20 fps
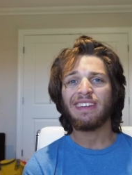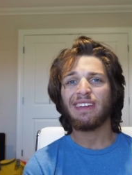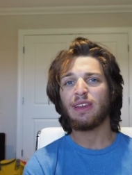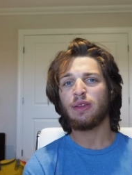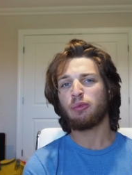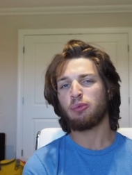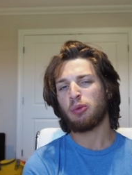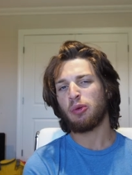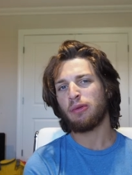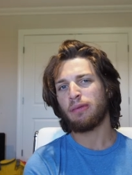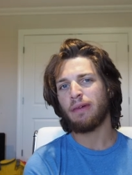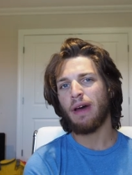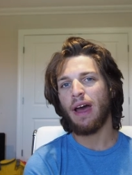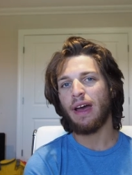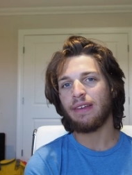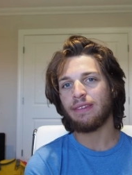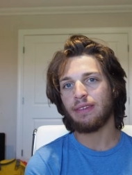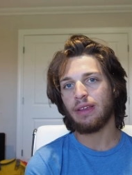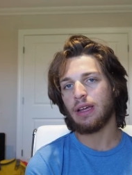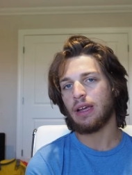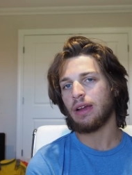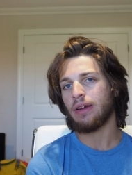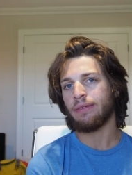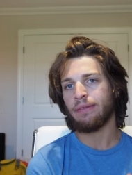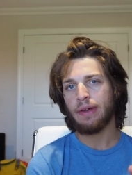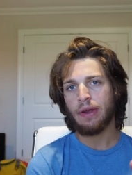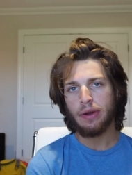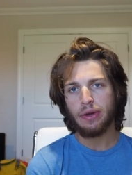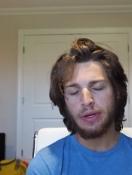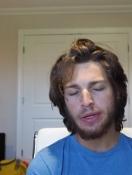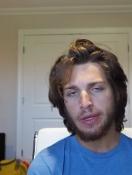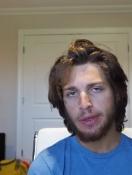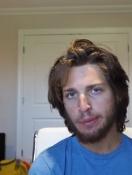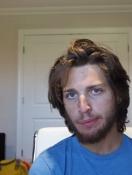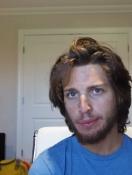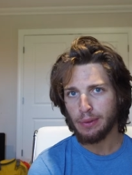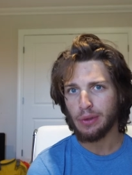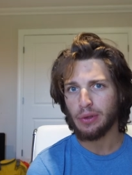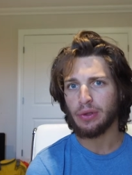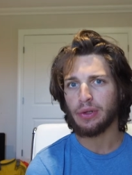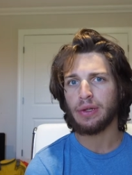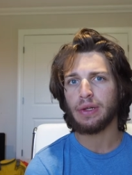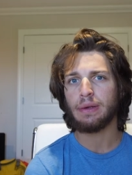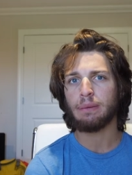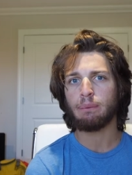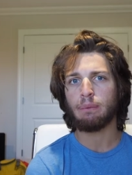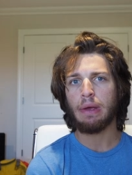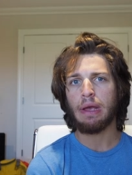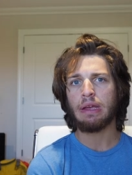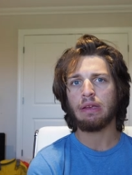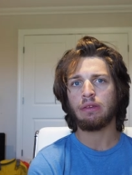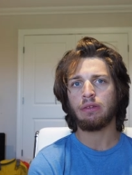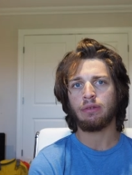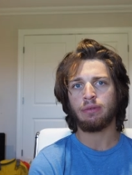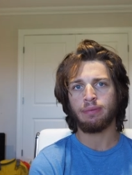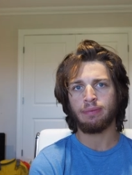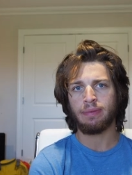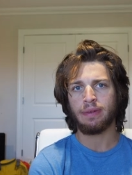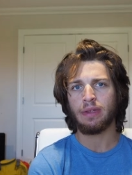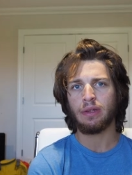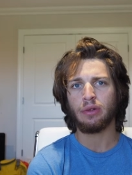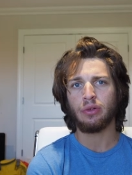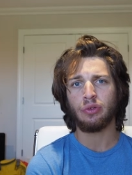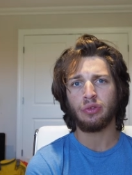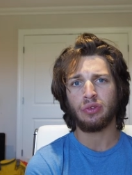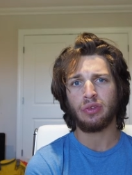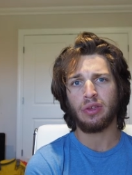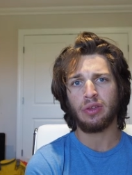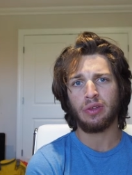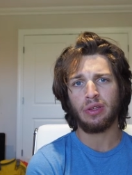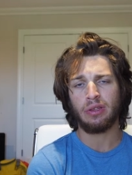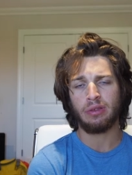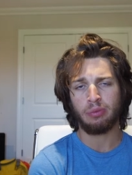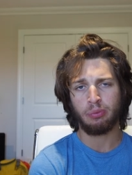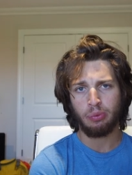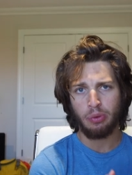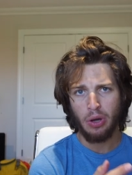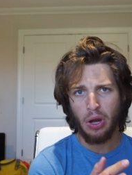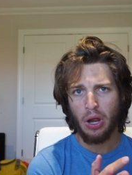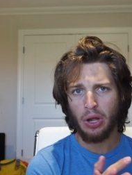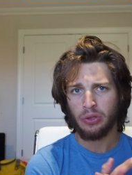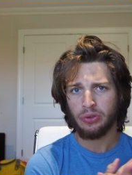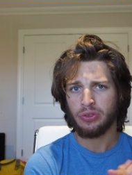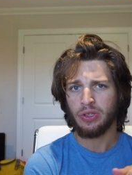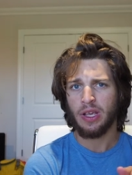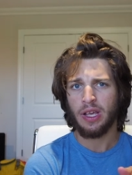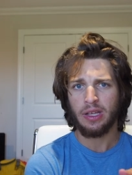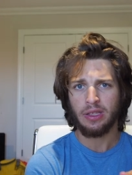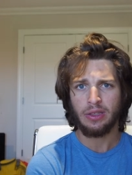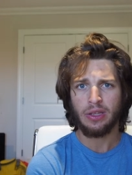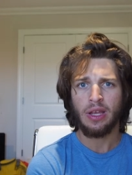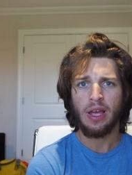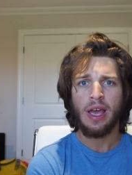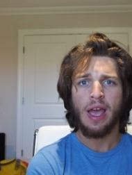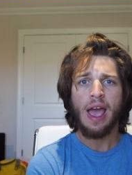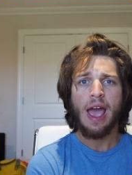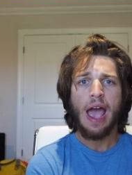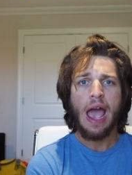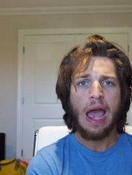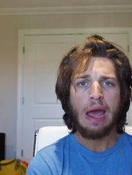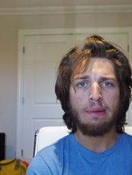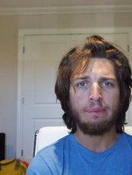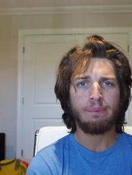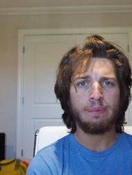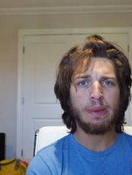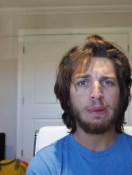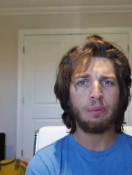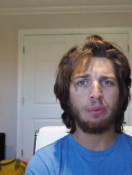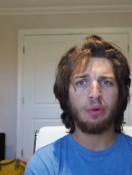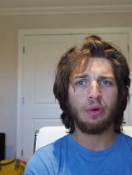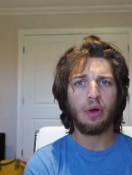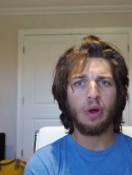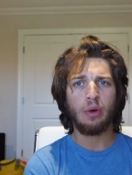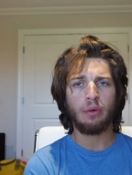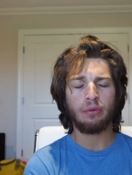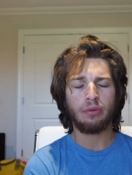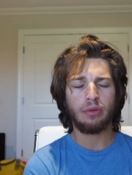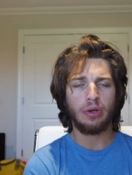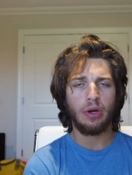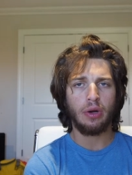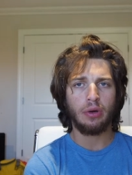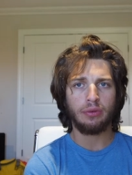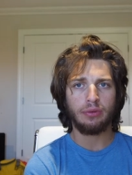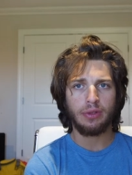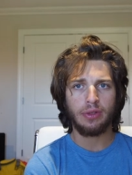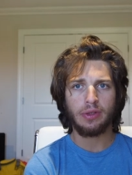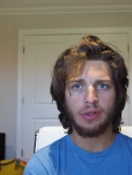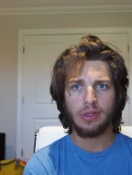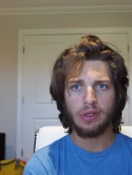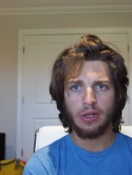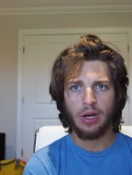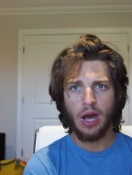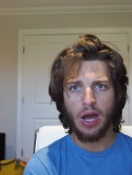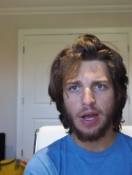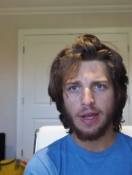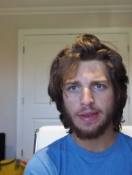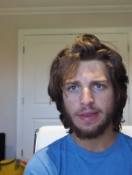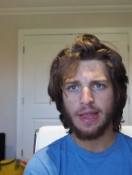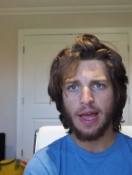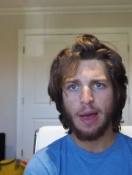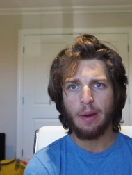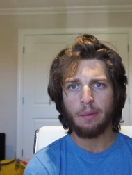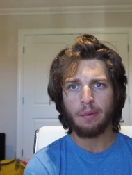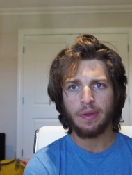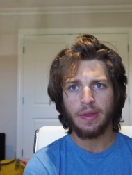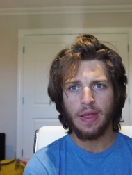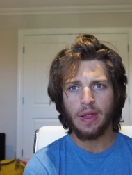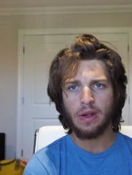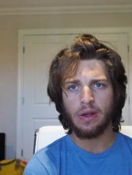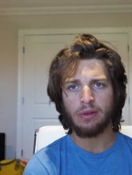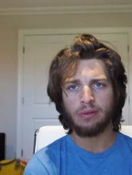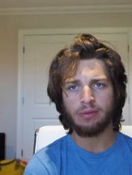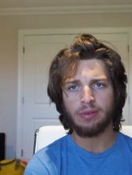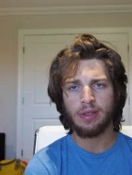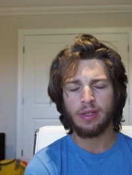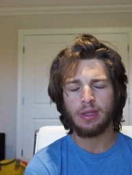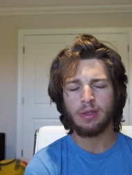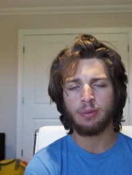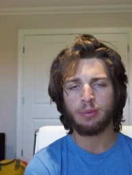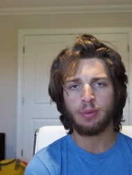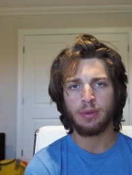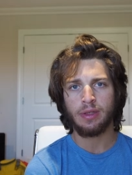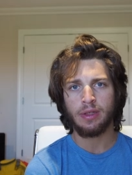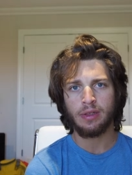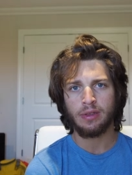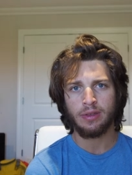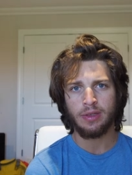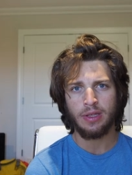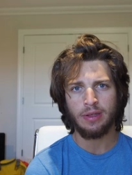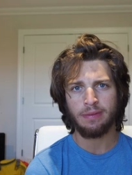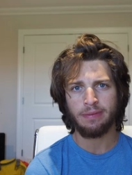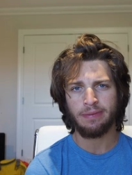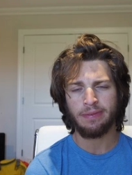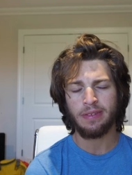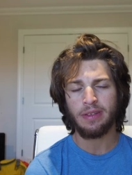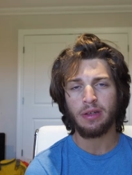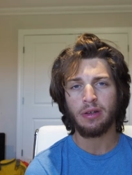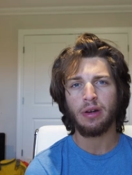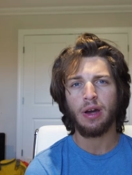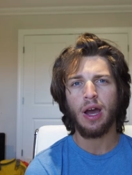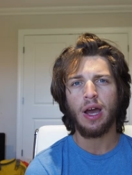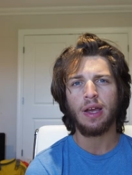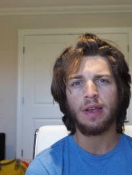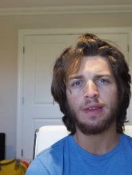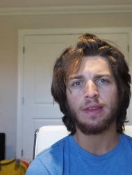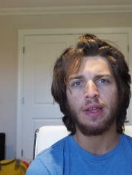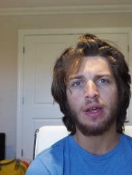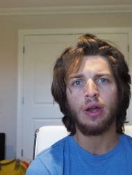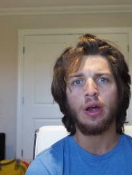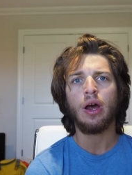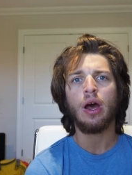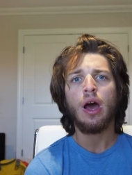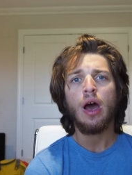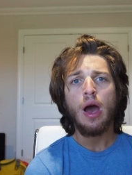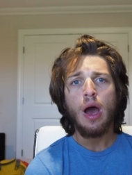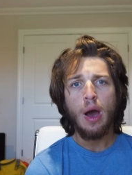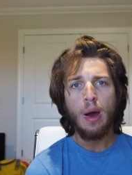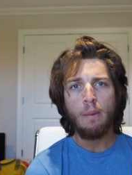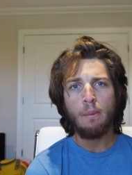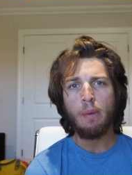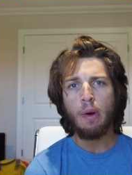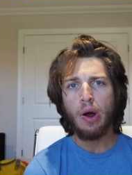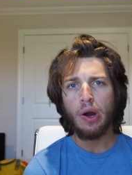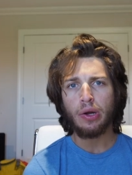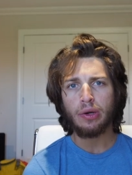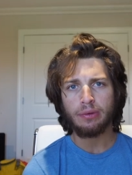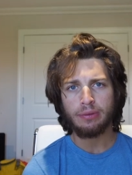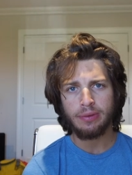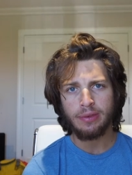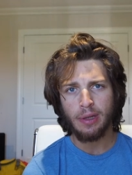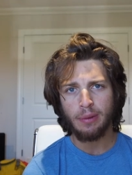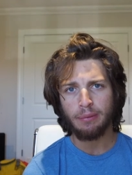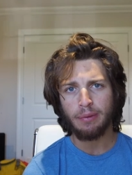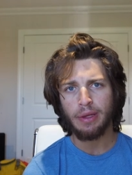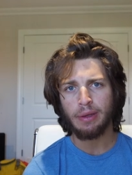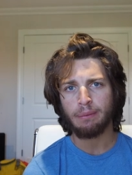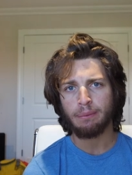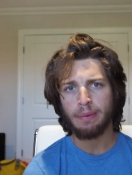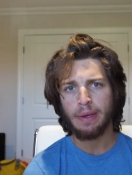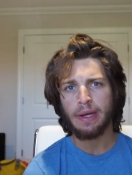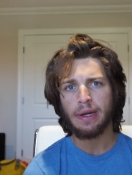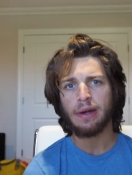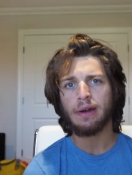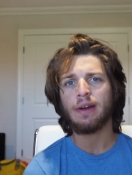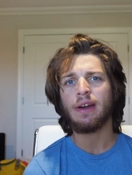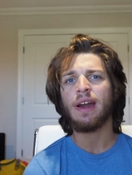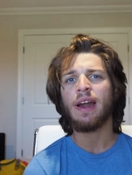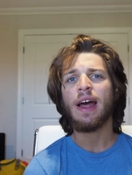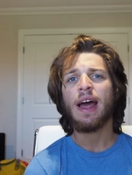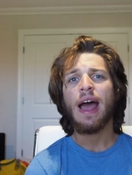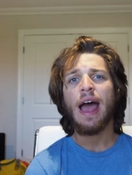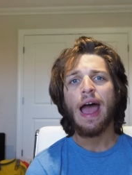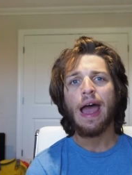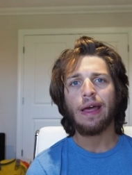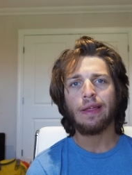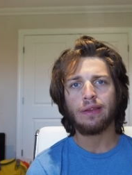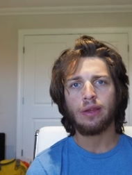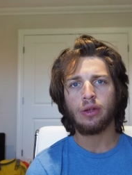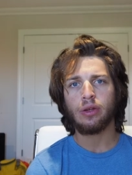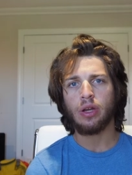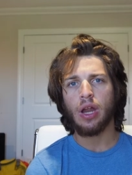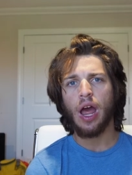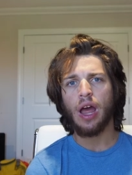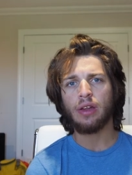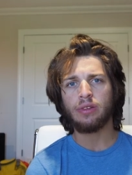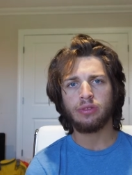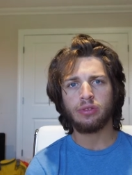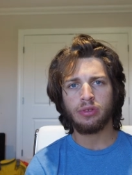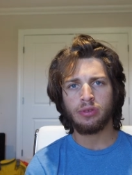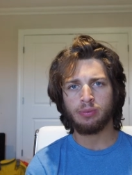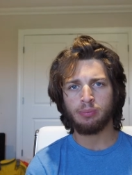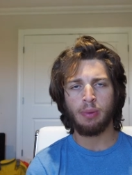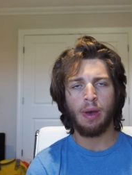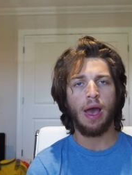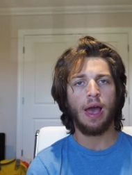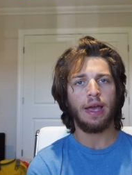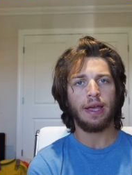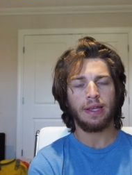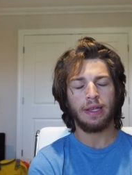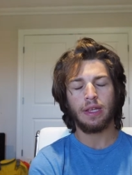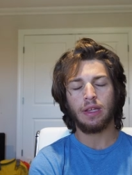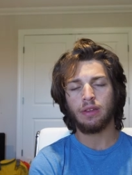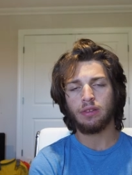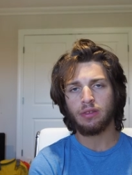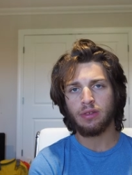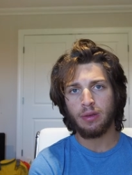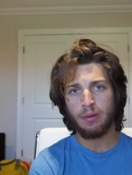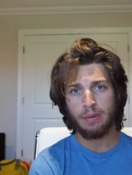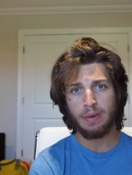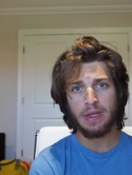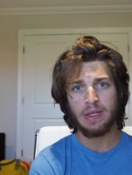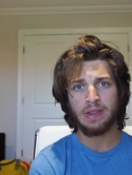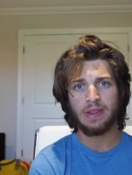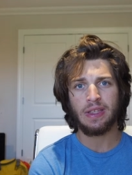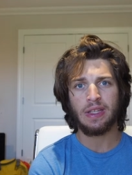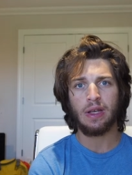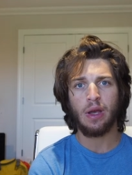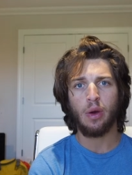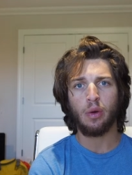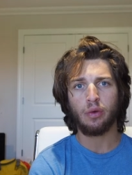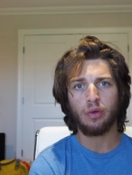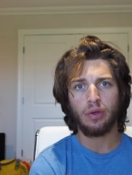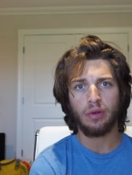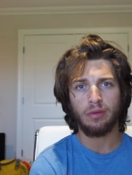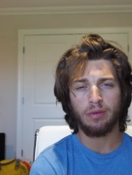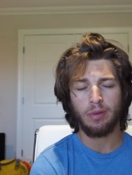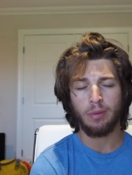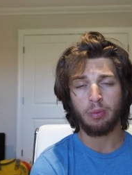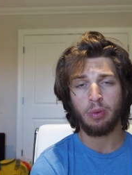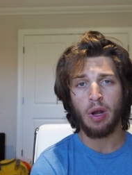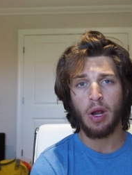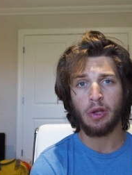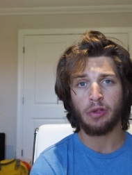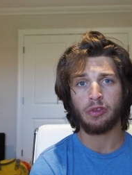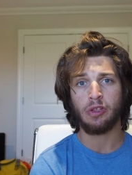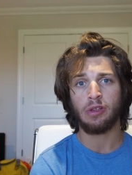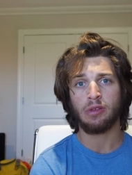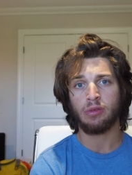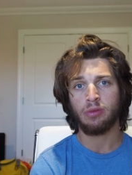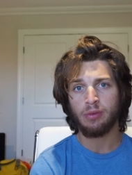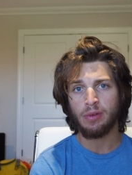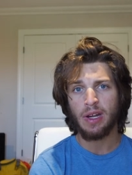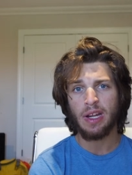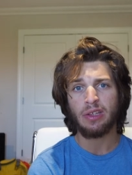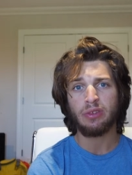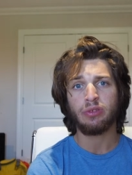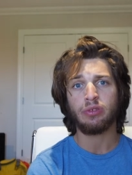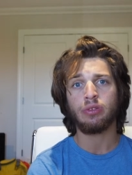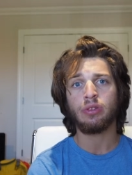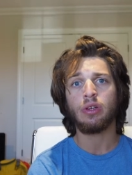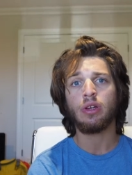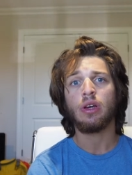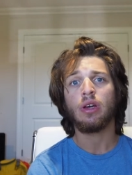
this provides like a very community-based feel to this project. And people overall really like that with N F Ts because they feel like they're a part of something bigger and they're not just buying in to make the owner of the project rich.